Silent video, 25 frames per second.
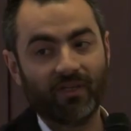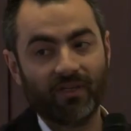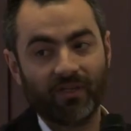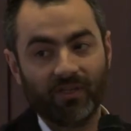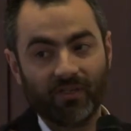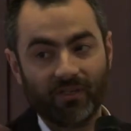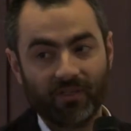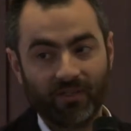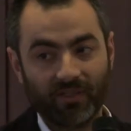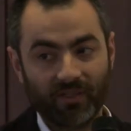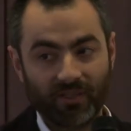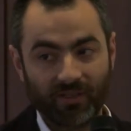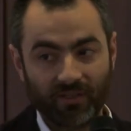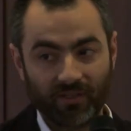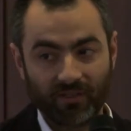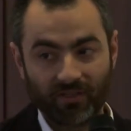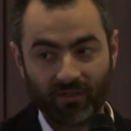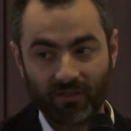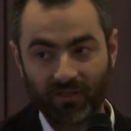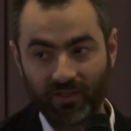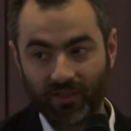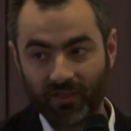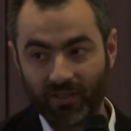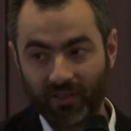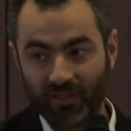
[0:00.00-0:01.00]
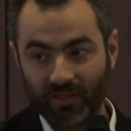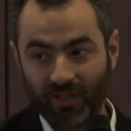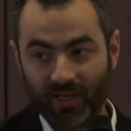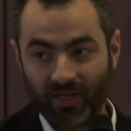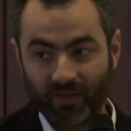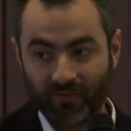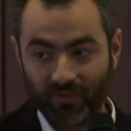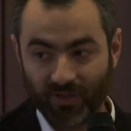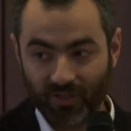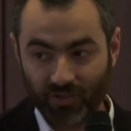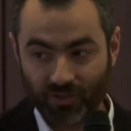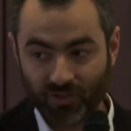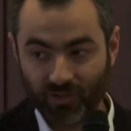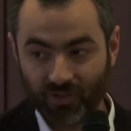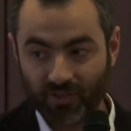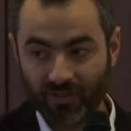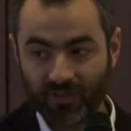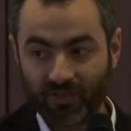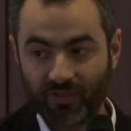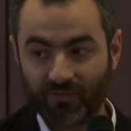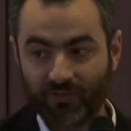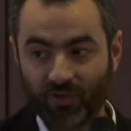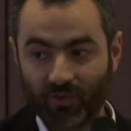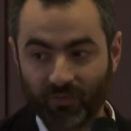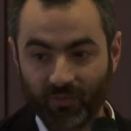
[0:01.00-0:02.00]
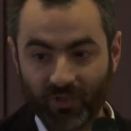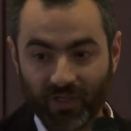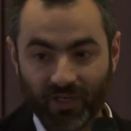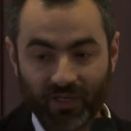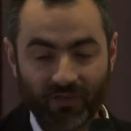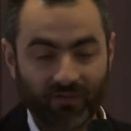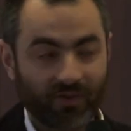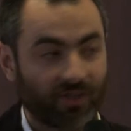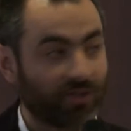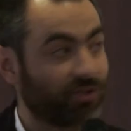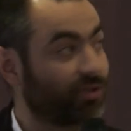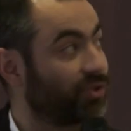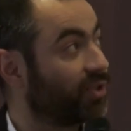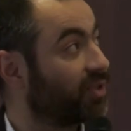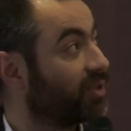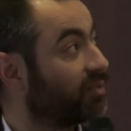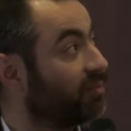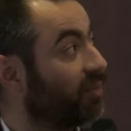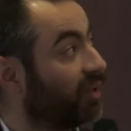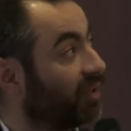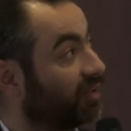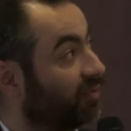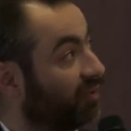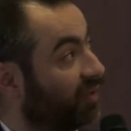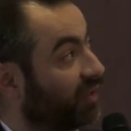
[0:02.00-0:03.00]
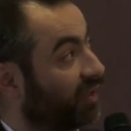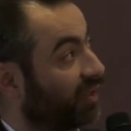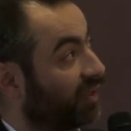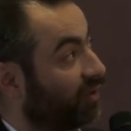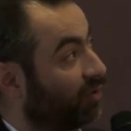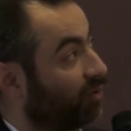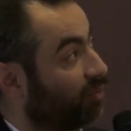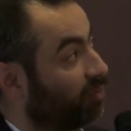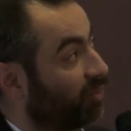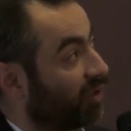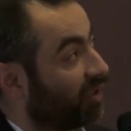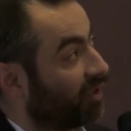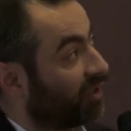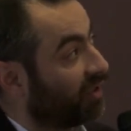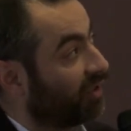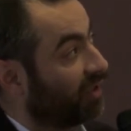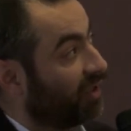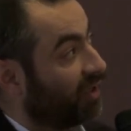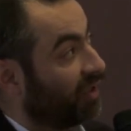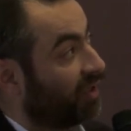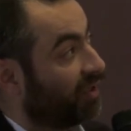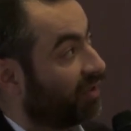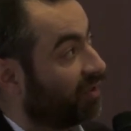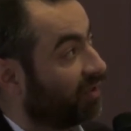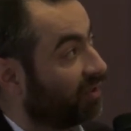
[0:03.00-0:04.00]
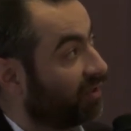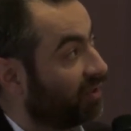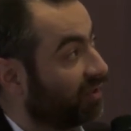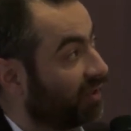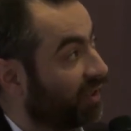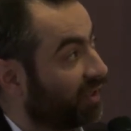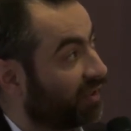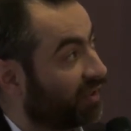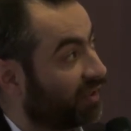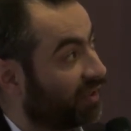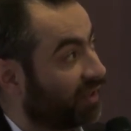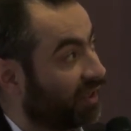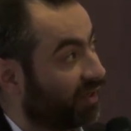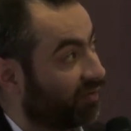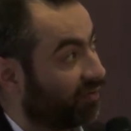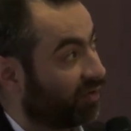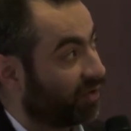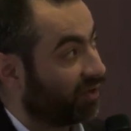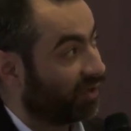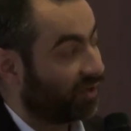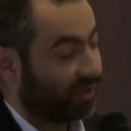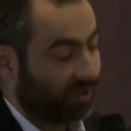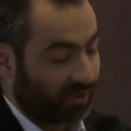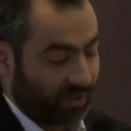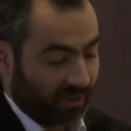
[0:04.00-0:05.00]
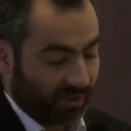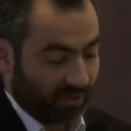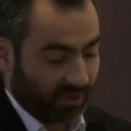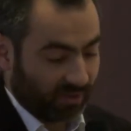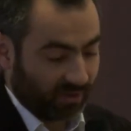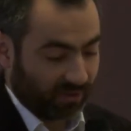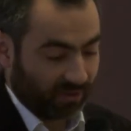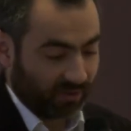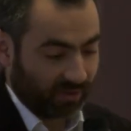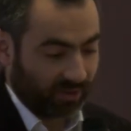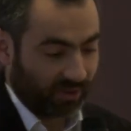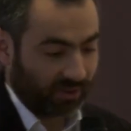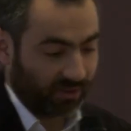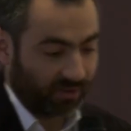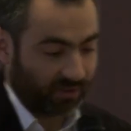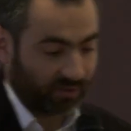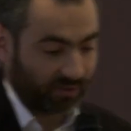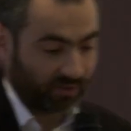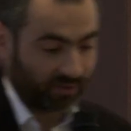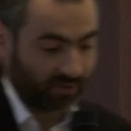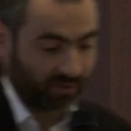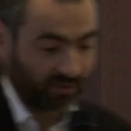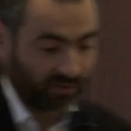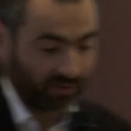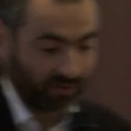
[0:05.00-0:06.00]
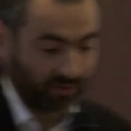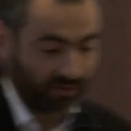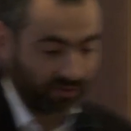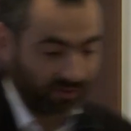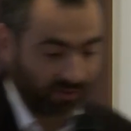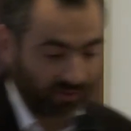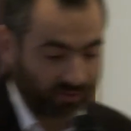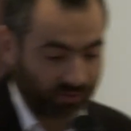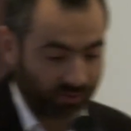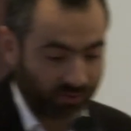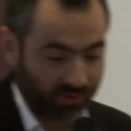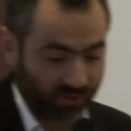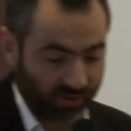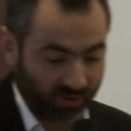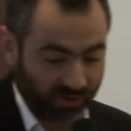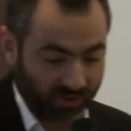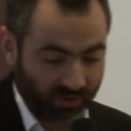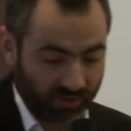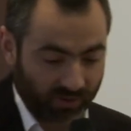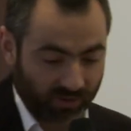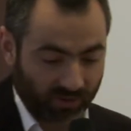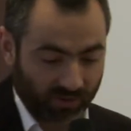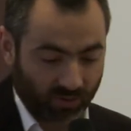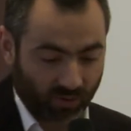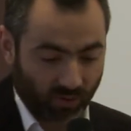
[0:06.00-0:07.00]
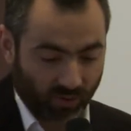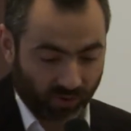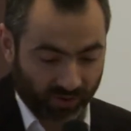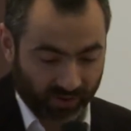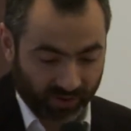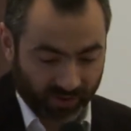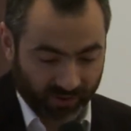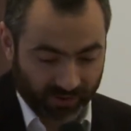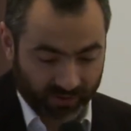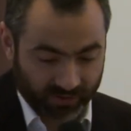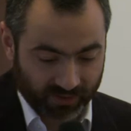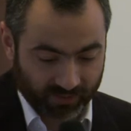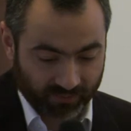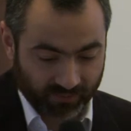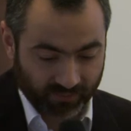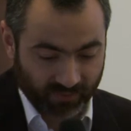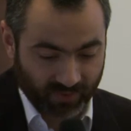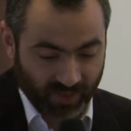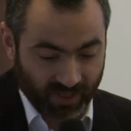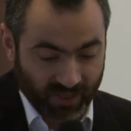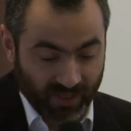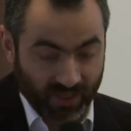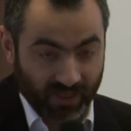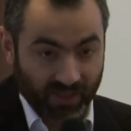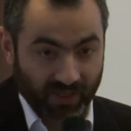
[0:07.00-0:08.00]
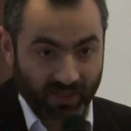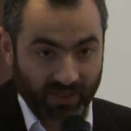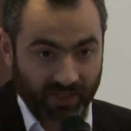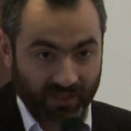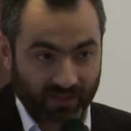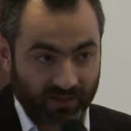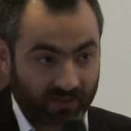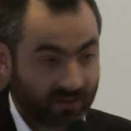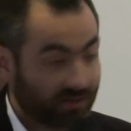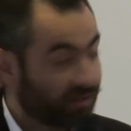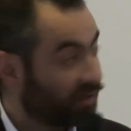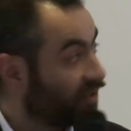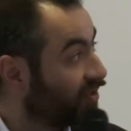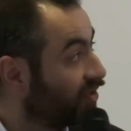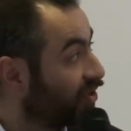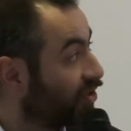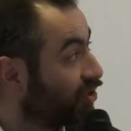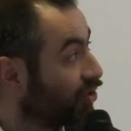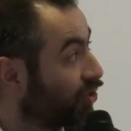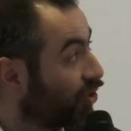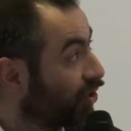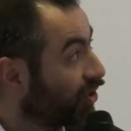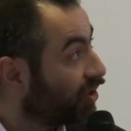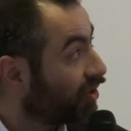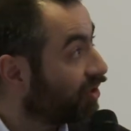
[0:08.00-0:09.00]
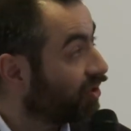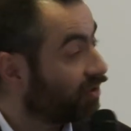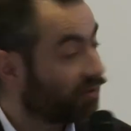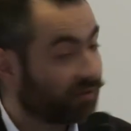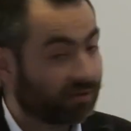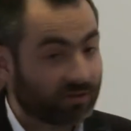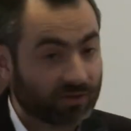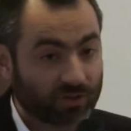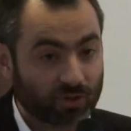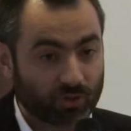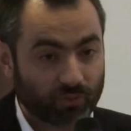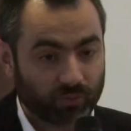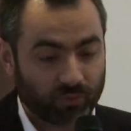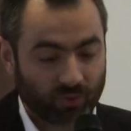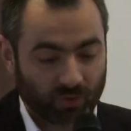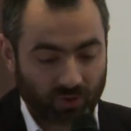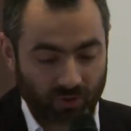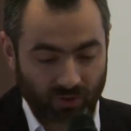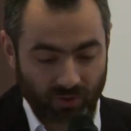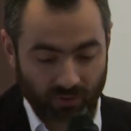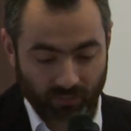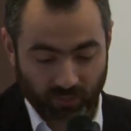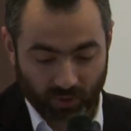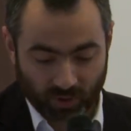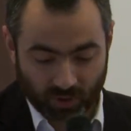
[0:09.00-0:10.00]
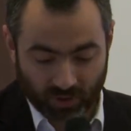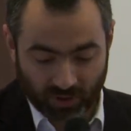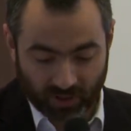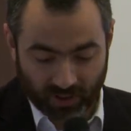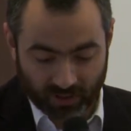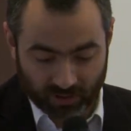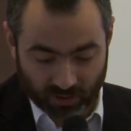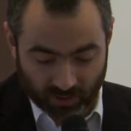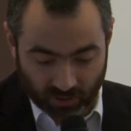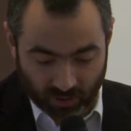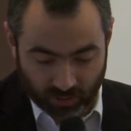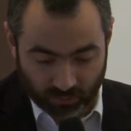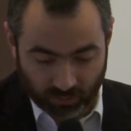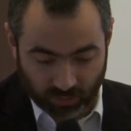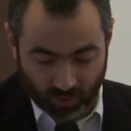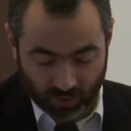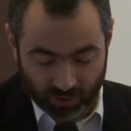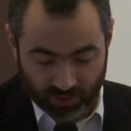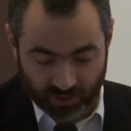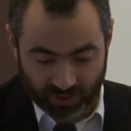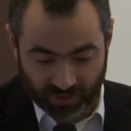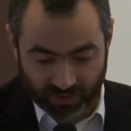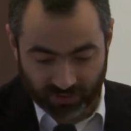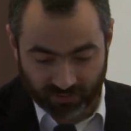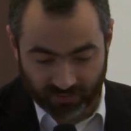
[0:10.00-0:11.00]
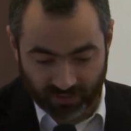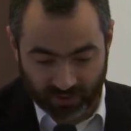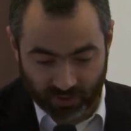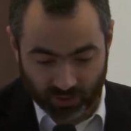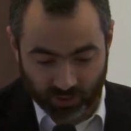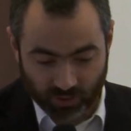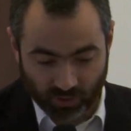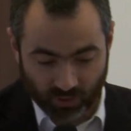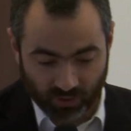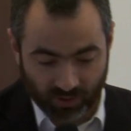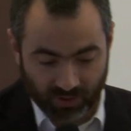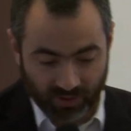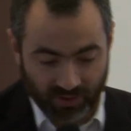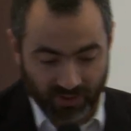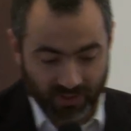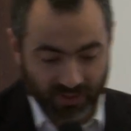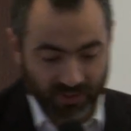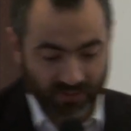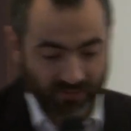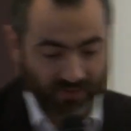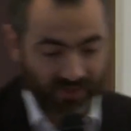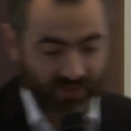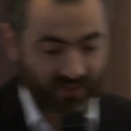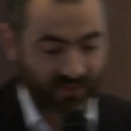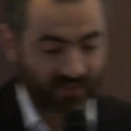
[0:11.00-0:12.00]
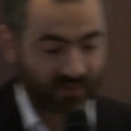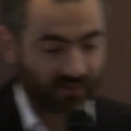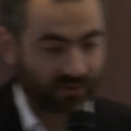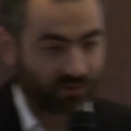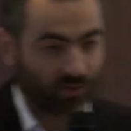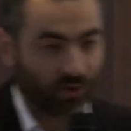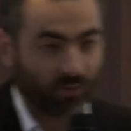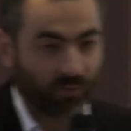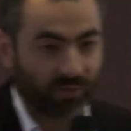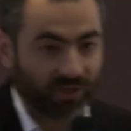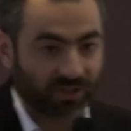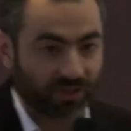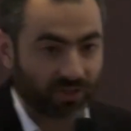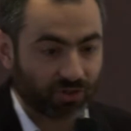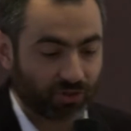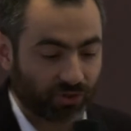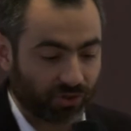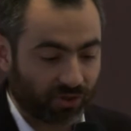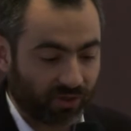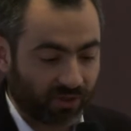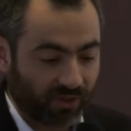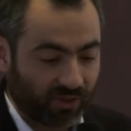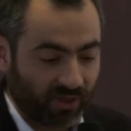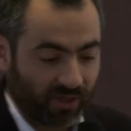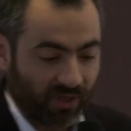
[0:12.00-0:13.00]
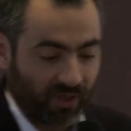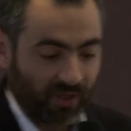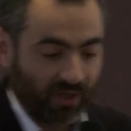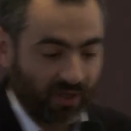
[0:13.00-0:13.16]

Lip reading: in the elevations. From the elevations, but we can open the attic level into the courtyard. And the our third project, very shortly, it was a competition